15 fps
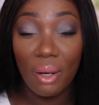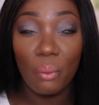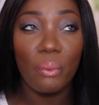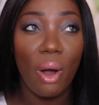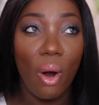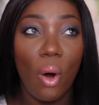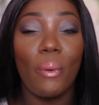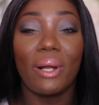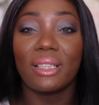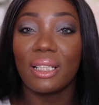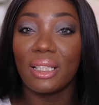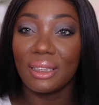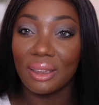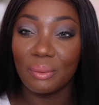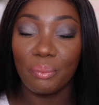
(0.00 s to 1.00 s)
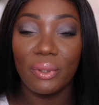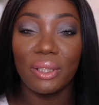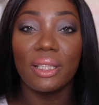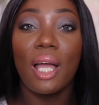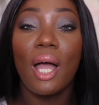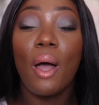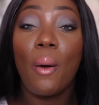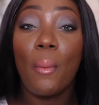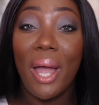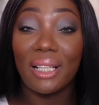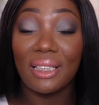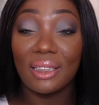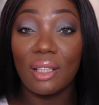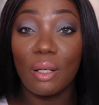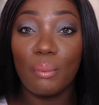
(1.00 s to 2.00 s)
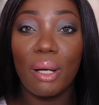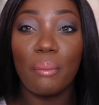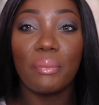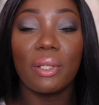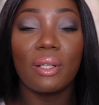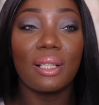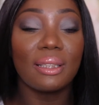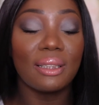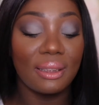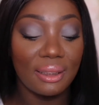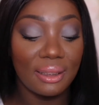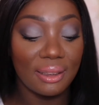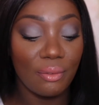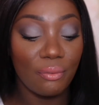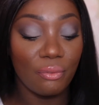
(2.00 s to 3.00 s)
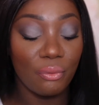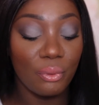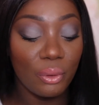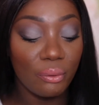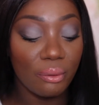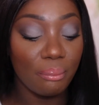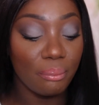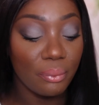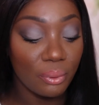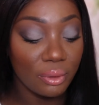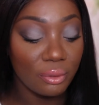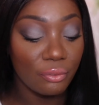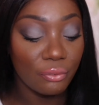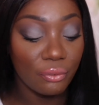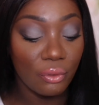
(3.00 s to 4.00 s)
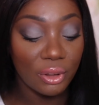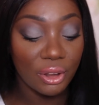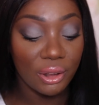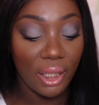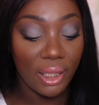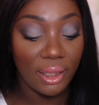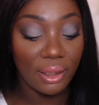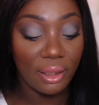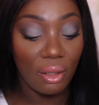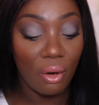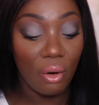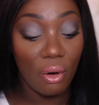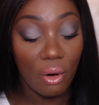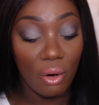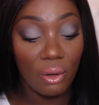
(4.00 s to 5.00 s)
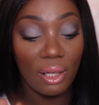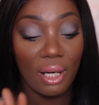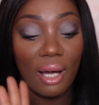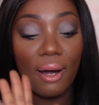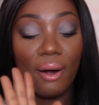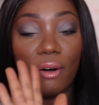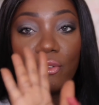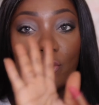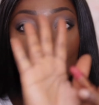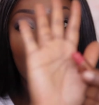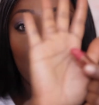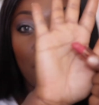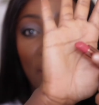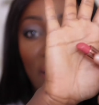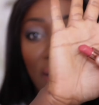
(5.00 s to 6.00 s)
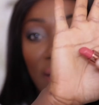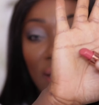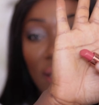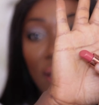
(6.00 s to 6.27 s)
We're already in spring and summer, because this is a very beautiful shade or color of pink,